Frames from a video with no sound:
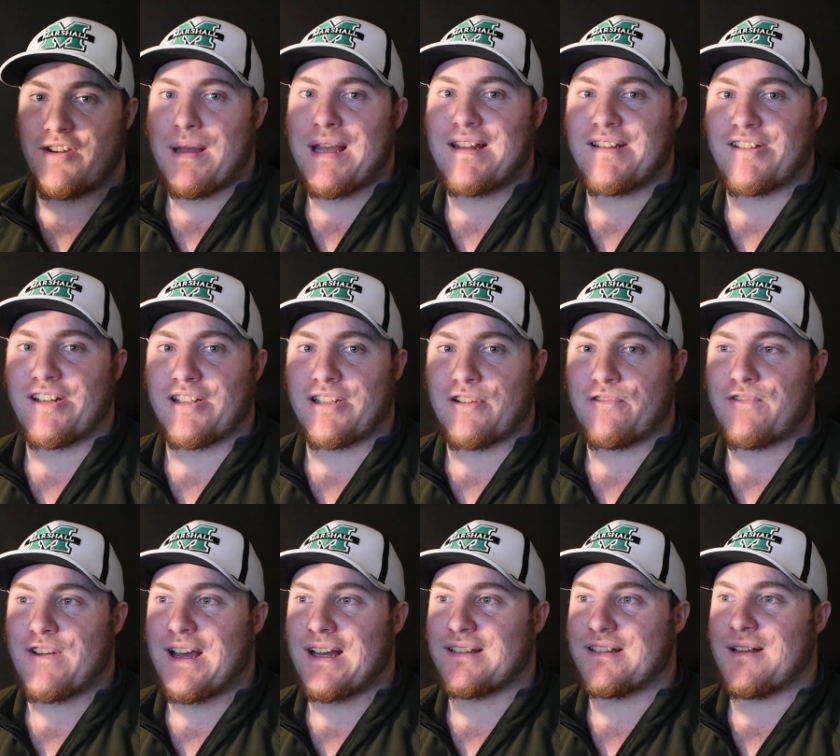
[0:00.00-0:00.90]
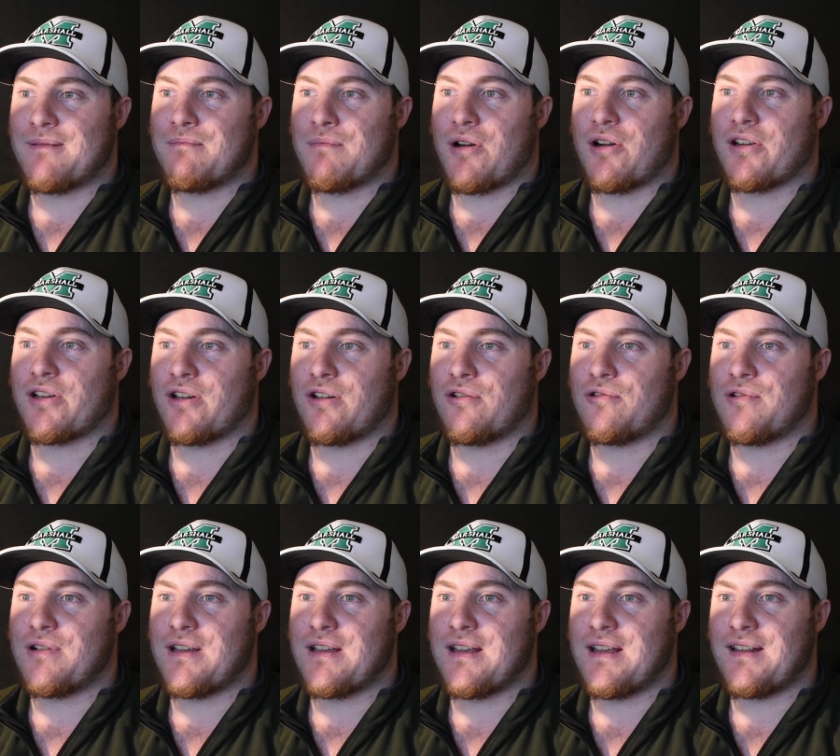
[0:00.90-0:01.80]
Based on the fact that
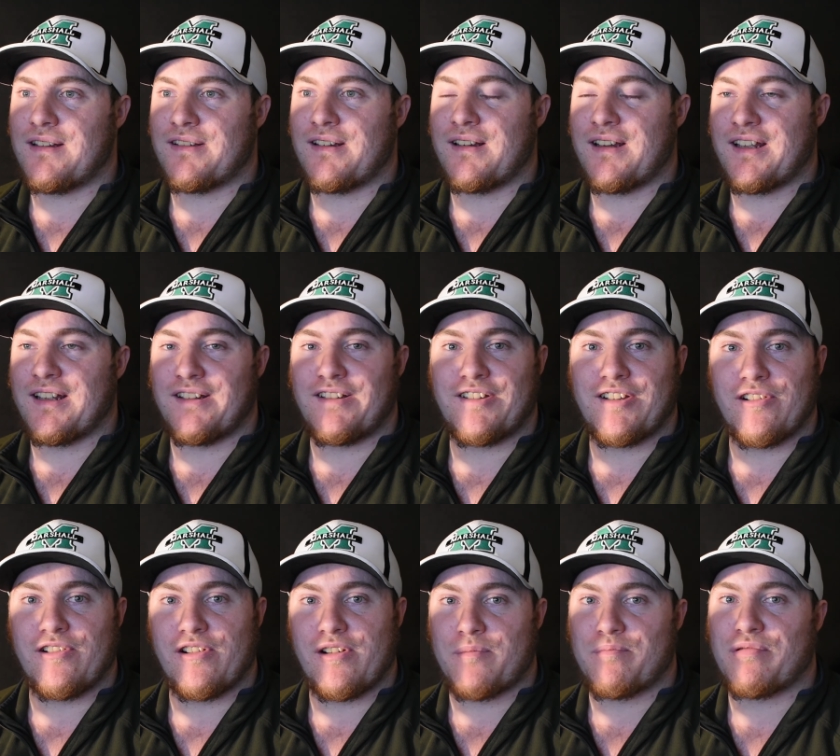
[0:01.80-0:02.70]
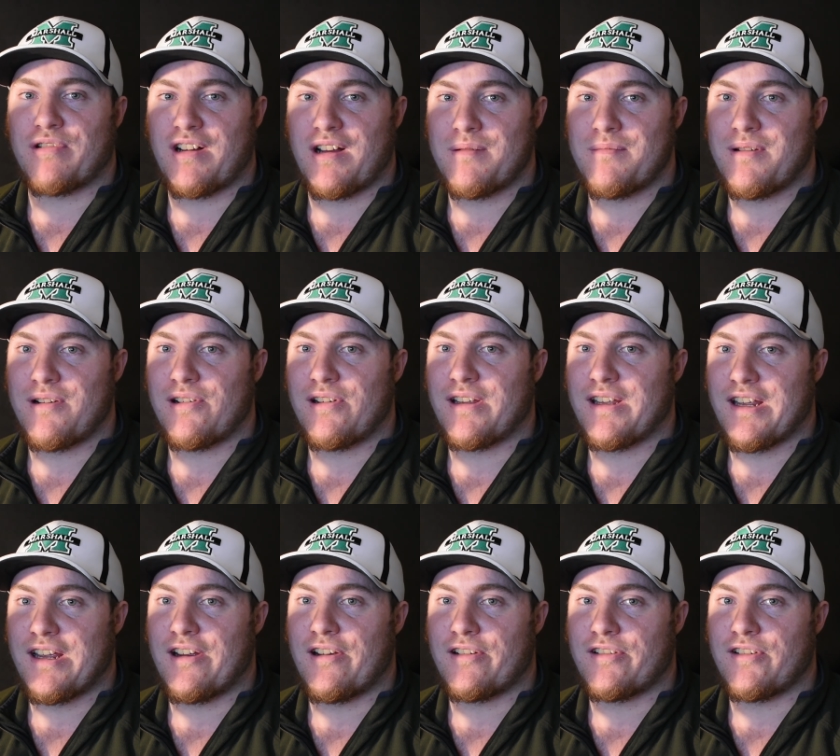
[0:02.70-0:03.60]
Marco isn't considered a primary
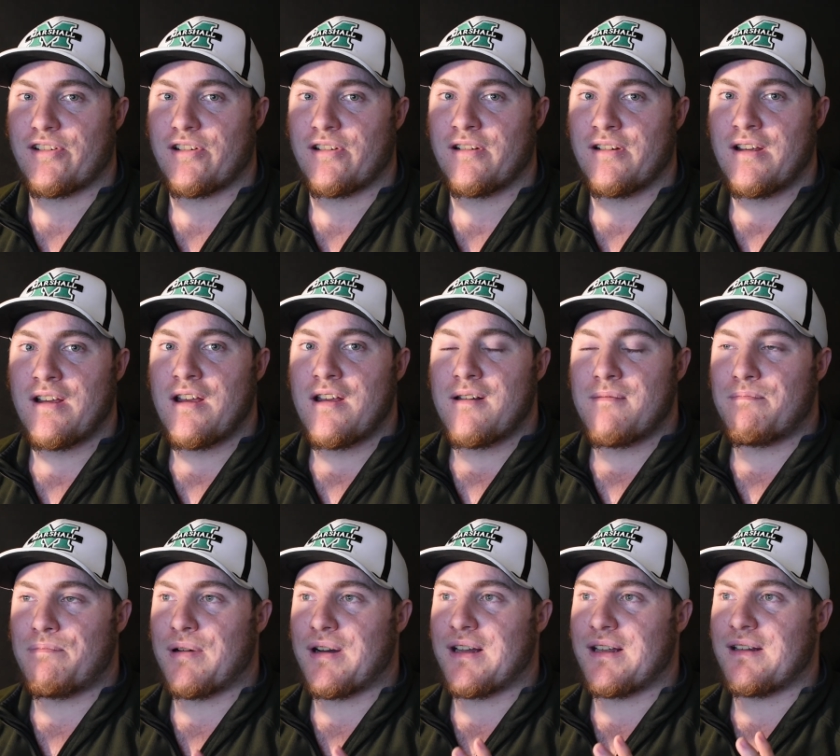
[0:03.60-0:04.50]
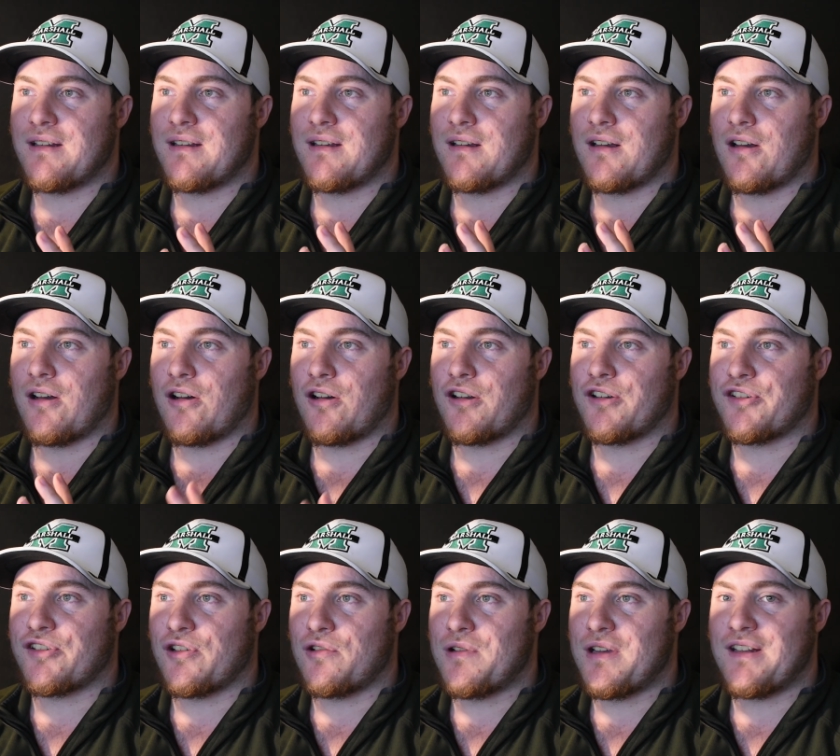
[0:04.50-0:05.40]
character, but
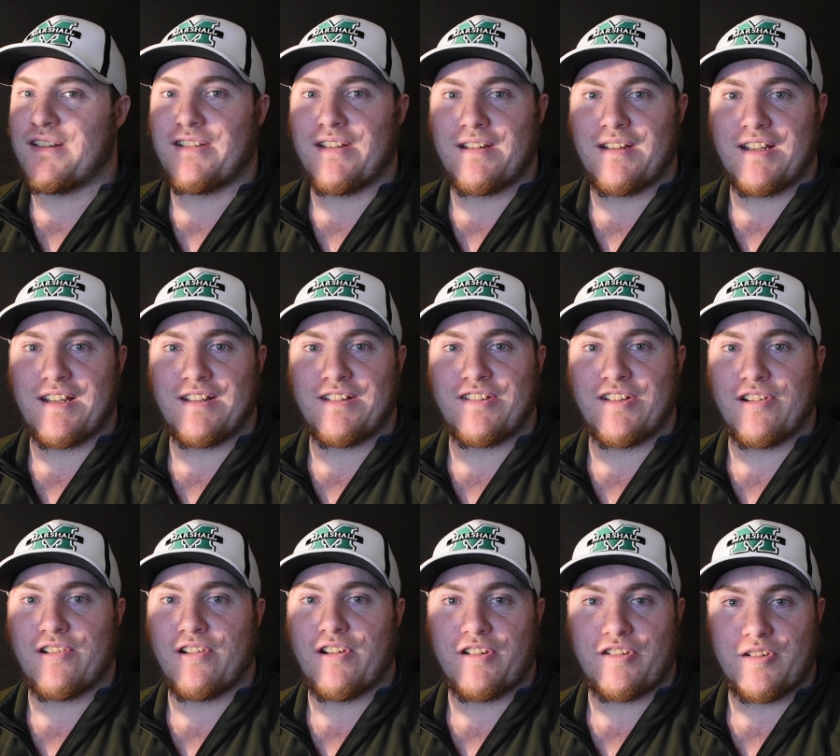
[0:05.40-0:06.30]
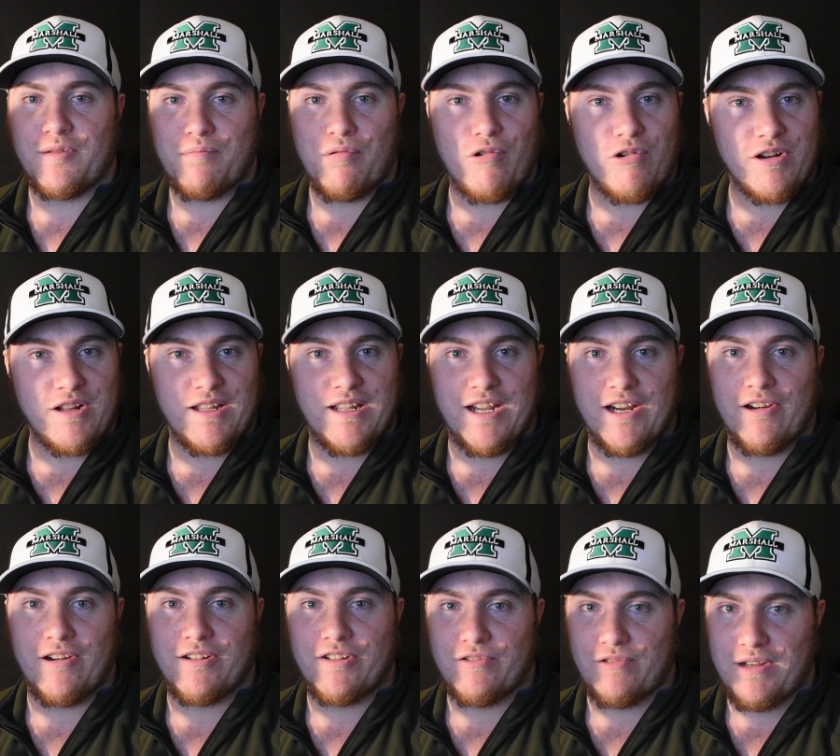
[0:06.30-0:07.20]
also isn't considered a supporting
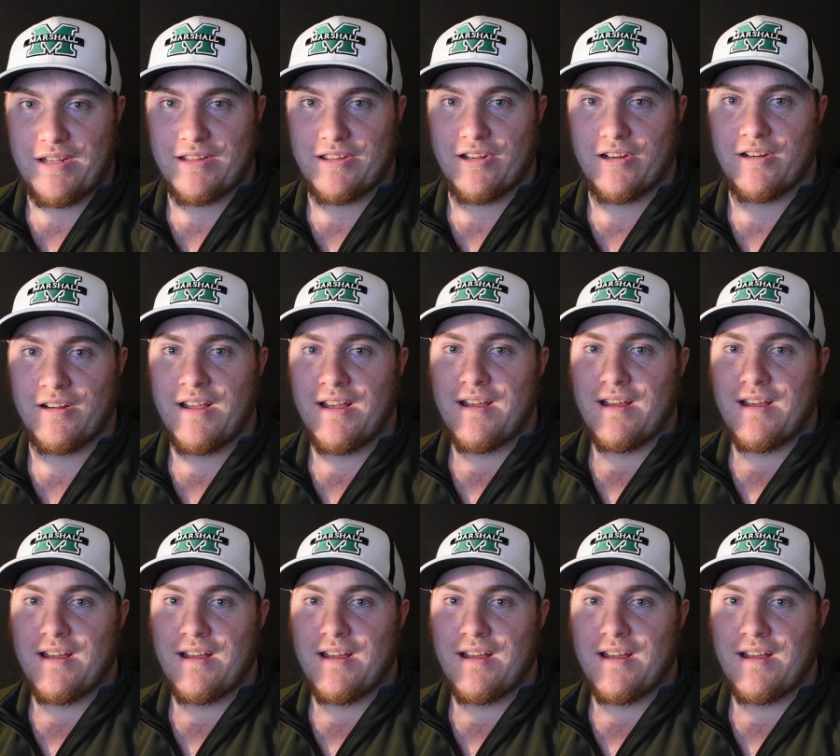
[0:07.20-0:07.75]
character either,